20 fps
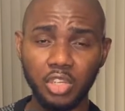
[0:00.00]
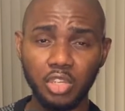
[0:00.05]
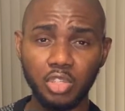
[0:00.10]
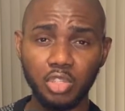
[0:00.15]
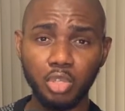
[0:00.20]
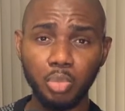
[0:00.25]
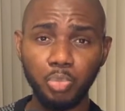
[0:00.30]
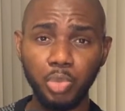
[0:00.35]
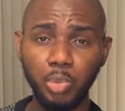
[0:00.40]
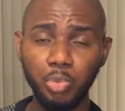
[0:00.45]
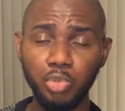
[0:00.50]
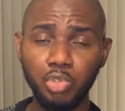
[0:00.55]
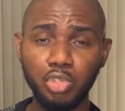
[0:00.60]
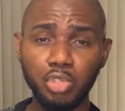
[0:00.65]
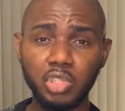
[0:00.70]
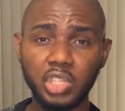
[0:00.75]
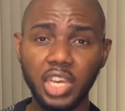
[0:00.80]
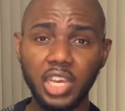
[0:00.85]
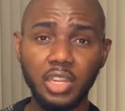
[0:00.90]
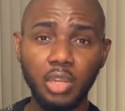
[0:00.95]
Some people
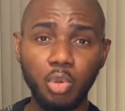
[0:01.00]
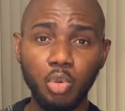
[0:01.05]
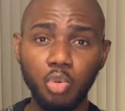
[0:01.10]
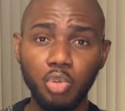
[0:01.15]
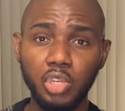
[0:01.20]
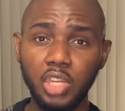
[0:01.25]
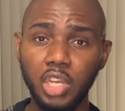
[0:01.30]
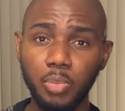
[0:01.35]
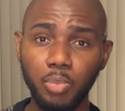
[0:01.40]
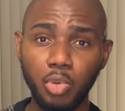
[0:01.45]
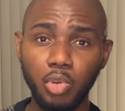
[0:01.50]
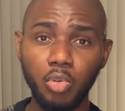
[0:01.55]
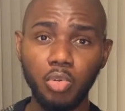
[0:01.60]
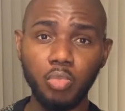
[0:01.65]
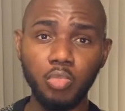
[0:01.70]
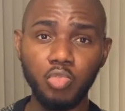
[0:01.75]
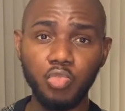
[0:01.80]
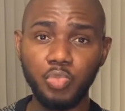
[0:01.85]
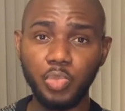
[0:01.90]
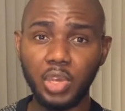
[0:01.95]
just can't hold their bowel
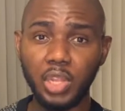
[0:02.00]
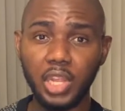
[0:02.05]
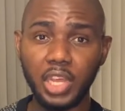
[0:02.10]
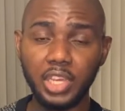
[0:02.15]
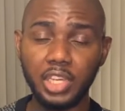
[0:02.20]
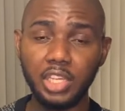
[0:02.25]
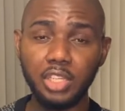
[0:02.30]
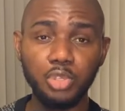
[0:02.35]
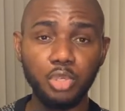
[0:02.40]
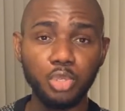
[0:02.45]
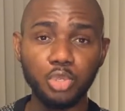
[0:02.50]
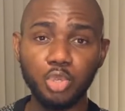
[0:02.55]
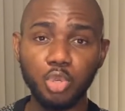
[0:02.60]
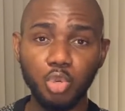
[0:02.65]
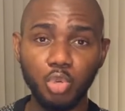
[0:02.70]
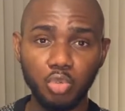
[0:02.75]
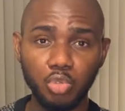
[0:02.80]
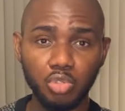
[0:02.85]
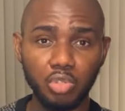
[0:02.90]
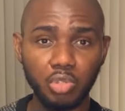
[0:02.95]
movement. Like it just
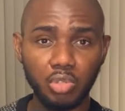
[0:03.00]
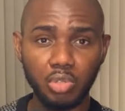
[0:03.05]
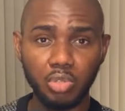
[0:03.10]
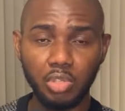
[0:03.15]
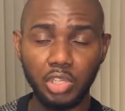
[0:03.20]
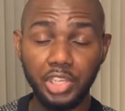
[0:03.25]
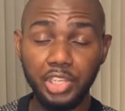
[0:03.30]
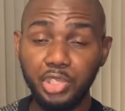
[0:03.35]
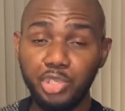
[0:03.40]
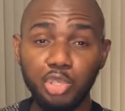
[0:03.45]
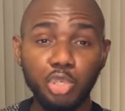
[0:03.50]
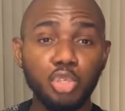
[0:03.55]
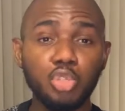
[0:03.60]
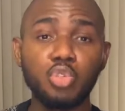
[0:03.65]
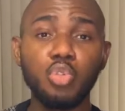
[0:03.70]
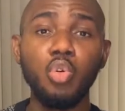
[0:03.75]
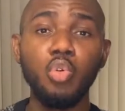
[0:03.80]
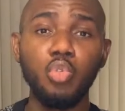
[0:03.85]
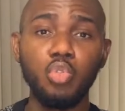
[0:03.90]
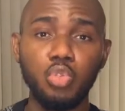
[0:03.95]
goes. It just
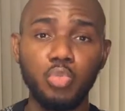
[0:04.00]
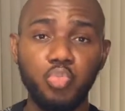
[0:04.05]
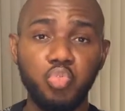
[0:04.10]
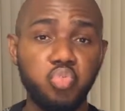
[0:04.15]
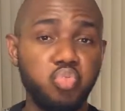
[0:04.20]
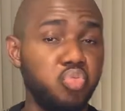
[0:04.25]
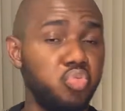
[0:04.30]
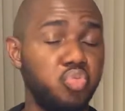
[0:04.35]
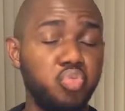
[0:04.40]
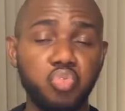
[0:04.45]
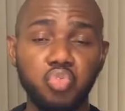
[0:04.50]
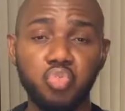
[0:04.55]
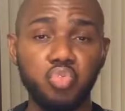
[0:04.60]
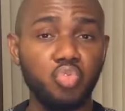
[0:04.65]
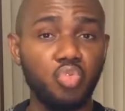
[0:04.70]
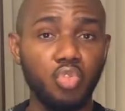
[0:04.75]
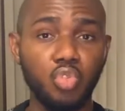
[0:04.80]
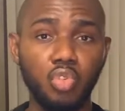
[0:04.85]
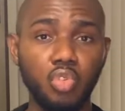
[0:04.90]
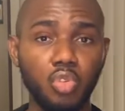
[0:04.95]
goes.
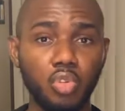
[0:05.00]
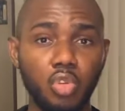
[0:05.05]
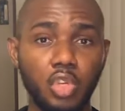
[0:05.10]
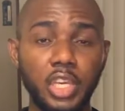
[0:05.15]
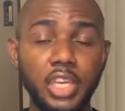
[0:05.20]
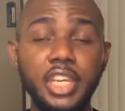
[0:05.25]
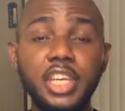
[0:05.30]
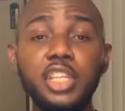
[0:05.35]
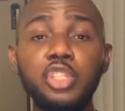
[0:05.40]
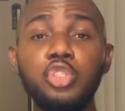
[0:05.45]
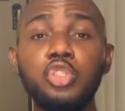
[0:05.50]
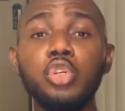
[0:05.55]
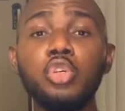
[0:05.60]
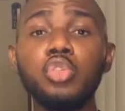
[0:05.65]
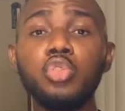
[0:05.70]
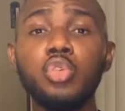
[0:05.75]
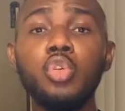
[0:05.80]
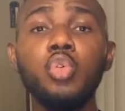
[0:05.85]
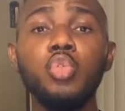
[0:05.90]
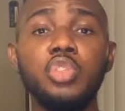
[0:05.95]
It
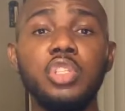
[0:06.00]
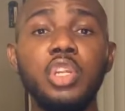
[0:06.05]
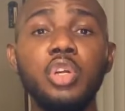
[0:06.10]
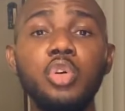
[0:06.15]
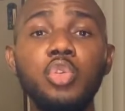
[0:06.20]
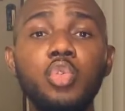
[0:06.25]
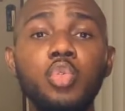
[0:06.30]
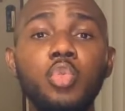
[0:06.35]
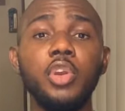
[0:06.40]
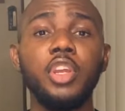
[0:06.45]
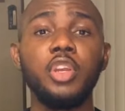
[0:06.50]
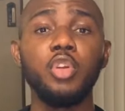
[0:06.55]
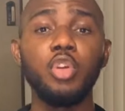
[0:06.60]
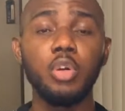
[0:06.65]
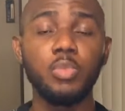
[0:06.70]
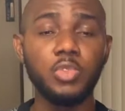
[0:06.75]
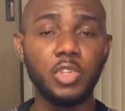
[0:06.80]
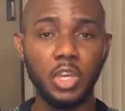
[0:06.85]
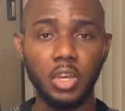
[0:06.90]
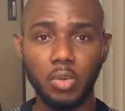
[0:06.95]
just goes. They don't know it
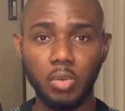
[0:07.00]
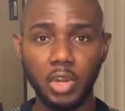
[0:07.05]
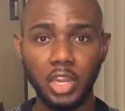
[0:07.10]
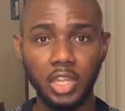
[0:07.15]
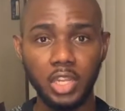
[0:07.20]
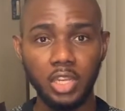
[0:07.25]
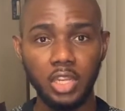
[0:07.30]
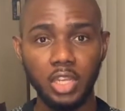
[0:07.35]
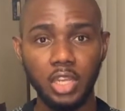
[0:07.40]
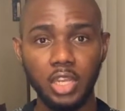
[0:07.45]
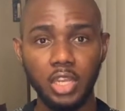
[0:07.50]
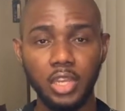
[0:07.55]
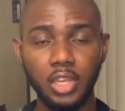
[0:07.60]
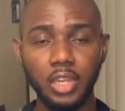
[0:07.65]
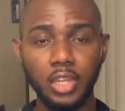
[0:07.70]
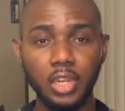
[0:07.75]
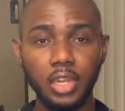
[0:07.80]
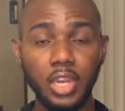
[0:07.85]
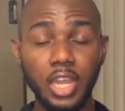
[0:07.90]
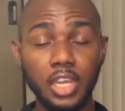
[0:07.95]
comes out, right?
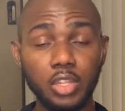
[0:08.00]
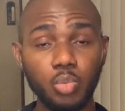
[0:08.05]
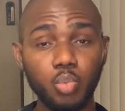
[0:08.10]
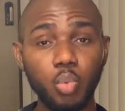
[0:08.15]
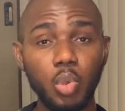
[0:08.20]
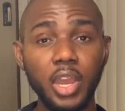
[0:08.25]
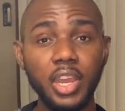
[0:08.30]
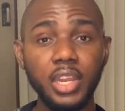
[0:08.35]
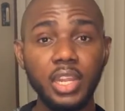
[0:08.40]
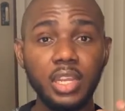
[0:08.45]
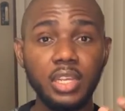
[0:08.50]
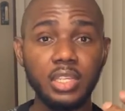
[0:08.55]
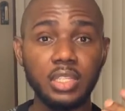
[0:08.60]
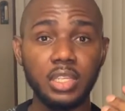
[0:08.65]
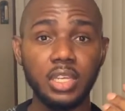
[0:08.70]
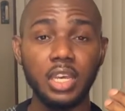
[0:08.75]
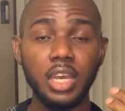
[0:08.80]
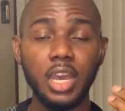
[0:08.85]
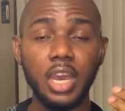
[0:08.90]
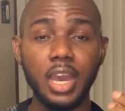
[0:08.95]
That's why there's
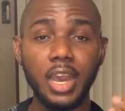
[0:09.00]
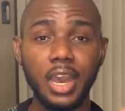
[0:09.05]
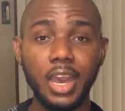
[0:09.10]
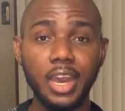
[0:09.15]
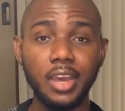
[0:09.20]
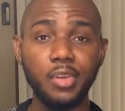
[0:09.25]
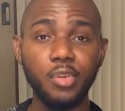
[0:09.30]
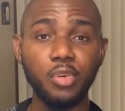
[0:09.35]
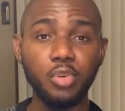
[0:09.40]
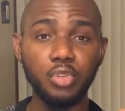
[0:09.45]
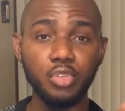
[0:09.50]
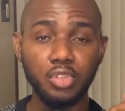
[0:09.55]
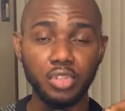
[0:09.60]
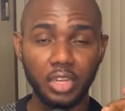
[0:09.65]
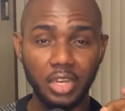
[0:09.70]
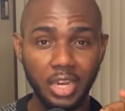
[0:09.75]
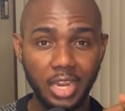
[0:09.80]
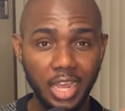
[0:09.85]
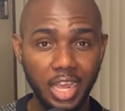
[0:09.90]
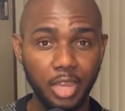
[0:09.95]

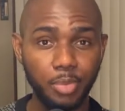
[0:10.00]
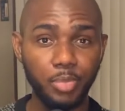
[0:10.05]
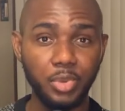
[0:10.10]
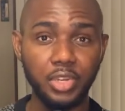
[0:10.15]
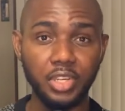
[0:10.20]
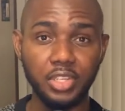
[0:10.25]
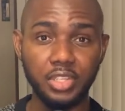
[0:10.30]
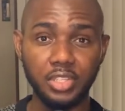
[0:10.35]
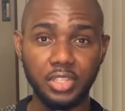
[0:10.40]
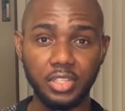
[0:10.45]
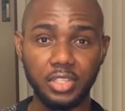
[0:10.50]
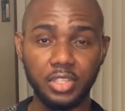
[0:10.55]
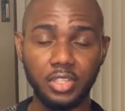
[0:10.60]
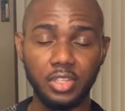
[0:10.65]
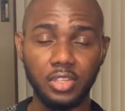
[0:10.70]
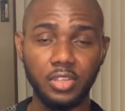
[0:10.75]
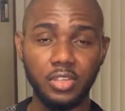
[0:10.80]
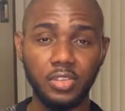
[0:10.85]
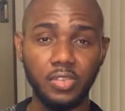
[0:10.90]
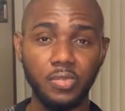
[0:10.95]
adult diapers
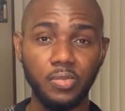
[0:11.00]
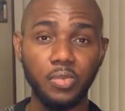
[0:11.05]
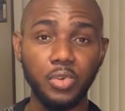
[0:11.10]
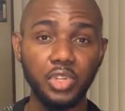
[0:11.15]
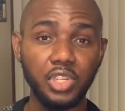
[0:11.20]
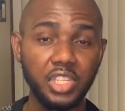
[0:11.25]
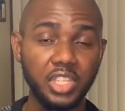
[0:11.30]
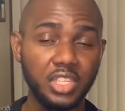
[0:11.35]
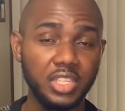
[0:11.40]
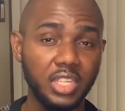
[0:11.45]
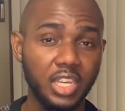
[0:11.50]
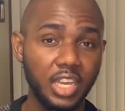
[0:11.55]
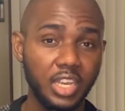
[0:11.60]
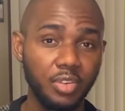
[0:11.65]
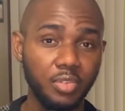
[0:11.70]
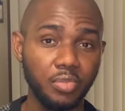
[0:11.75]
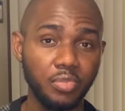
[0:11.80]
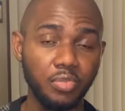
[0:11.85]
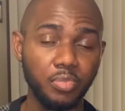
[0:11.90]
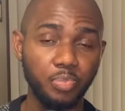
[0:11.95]
for these
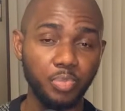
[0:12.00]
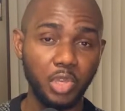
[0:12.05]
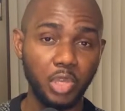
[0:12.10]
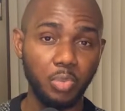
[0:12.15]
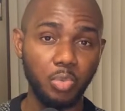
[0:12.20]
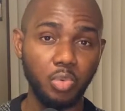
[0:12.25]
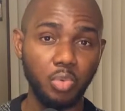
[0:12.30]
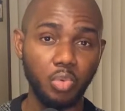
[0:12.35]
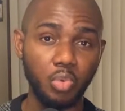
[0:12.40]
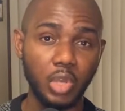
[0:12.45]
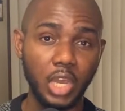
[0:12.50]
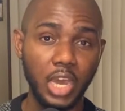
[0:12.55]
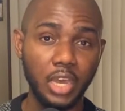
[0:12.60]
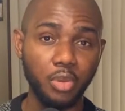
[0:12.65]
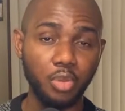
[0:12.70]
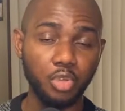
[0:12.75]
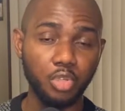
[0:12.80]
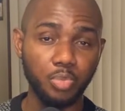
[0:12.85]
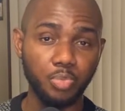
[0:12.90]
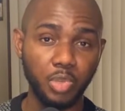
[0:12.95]
kind of people,
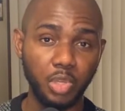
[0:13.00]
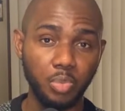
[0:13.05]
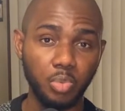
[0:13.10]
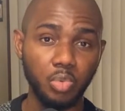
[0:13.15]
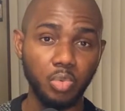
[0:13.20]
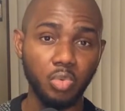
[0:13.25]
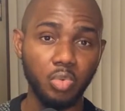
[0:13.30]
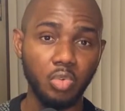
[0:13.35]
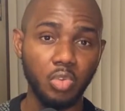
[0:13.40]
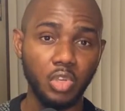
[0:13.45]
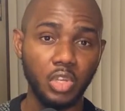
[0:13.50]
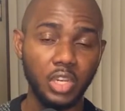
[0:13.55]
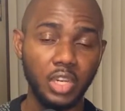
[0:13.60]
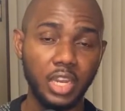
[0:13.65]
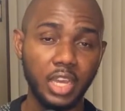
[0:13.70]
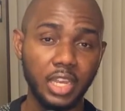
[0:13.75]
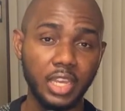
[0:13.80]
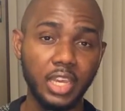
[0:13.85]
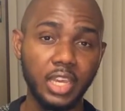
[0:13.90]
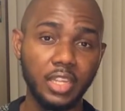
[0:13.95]
adult people
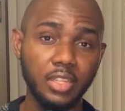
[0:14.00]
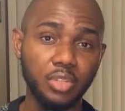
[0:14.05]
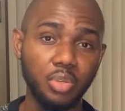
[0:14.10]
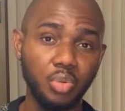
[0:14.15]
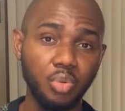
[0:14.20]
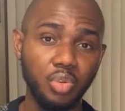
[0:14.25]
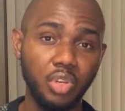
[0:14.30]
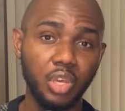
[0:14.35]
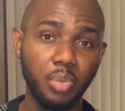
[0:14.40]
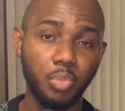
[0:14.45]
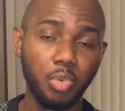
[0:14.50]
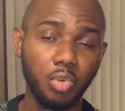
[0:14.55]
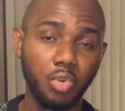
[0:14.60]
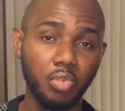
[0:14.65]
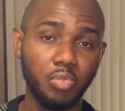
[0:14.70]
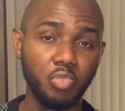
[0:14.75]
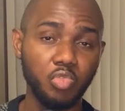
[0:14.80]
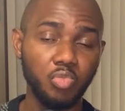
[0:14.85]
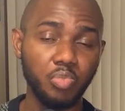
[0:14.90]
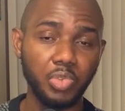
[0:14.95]
that can't hold their bowel
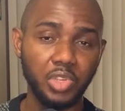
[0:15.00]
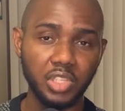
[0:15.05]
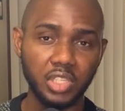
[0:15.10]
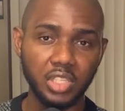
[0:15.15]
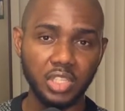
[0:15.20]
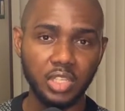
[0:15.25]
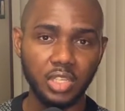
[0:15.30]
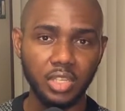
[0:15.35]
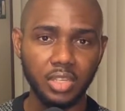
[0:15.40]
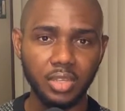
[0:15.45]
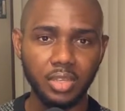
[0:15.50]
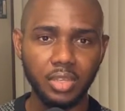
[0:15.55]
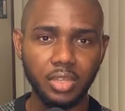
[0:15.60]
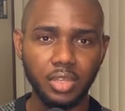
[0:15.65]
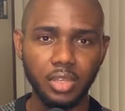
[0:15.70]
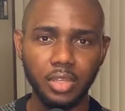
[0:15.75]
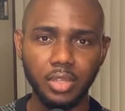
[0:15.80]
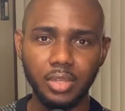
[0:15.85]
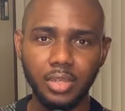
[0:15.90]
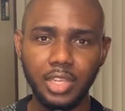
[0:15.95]
movement.
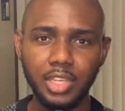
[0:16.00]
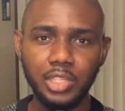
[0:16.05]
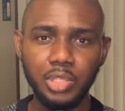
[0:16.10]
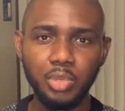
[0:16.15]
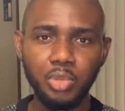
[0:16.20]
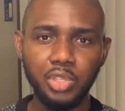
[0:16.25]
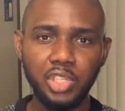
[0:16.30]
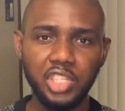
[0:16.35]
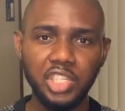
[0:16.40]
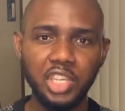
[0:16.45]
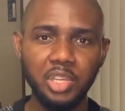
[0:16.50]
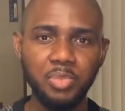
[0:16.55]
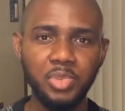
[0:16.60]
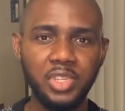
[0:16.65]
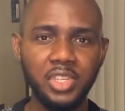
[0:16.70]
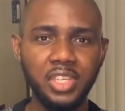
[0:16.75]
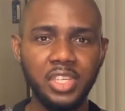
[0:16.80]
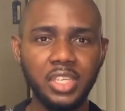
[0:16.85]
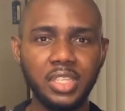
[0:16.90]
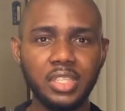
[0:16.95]
There's no shame
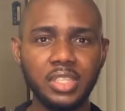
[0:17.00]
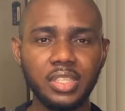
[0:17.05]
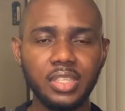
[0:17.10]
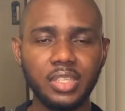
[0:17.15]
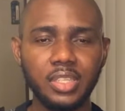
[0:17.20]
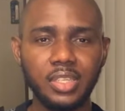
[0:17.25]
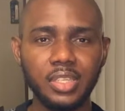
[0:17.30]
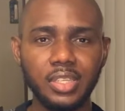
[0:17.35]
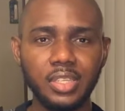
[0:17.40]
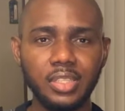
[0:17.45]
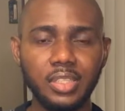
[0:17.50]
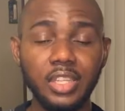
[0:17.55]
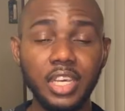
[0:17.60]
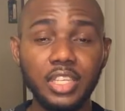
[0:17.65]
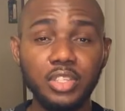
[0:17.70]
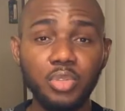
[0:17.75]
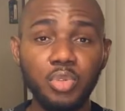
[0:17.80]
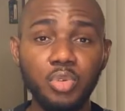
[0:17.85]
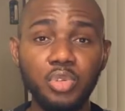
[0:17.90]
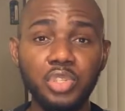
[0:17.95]
in it.
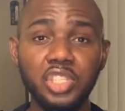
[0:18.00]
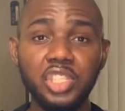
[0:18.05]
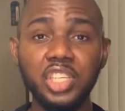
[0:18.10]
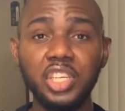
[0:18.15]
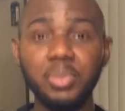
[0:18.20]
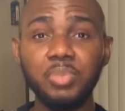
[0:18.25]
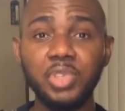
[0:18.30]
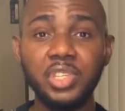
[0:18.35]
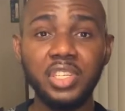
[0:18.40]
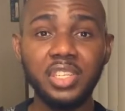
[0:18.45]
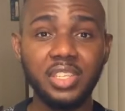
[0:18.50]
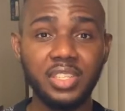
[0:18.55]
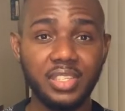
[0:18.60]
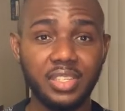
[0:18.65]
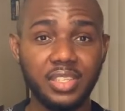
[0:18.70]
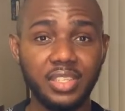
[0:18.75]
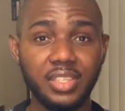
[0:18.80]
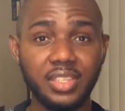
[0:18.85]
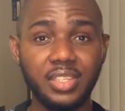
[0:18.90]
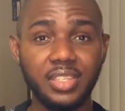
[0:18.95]
There's no shame in it.
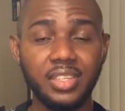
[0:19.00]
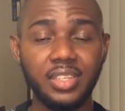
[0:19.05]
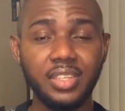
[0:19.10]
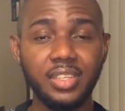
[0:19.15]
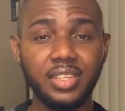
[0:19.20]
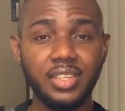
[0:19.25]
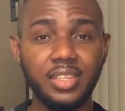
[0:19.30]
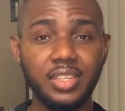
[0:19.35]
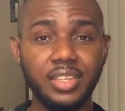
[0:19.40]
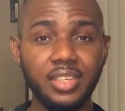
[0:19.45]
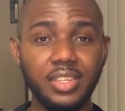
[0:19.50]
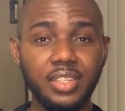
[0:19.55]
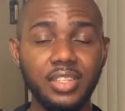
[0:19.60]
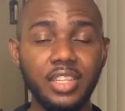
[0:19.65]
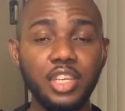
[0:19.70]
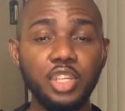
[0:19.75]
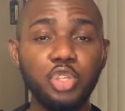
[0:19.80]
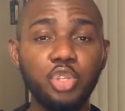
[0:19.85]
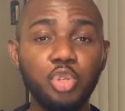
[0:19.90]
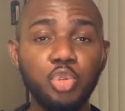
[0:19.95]

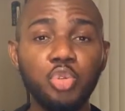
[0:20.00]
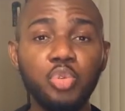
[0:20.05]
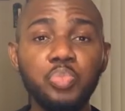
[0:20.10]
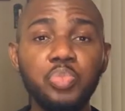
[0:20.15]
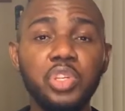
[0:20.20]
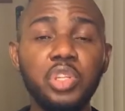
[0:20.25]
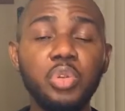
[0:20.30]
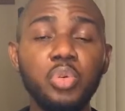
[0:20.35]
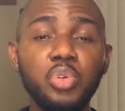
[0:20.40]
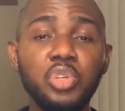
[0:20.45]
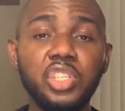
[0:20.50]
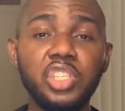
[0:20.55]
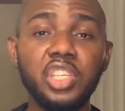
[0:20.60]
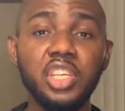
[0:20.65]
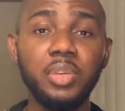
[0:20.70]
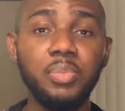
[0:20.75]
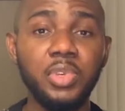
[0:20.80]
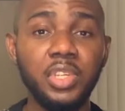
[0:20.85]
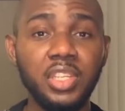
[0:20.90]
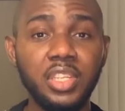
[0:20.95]
There should be no
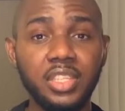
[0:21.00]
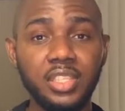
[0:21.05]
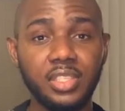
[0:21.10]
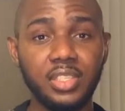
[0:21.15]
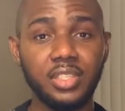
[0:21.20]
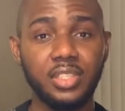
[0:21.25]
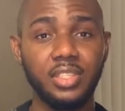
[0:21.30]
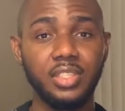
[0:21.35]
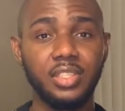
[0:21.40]
shame in it.